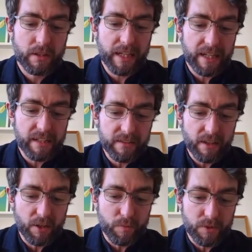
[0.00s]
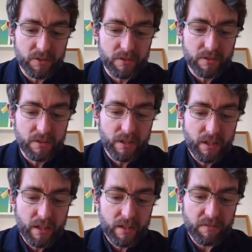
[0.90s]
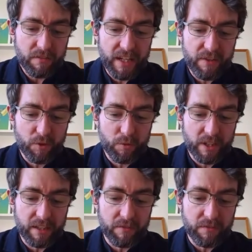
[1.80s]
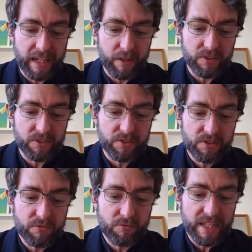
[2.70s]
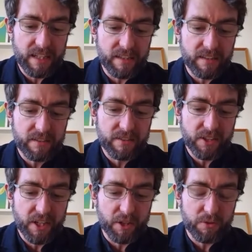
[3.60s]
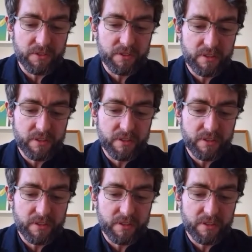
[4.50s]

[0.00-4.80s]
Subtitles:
Gates opened, the faithful bring flowers, wreaths, notes,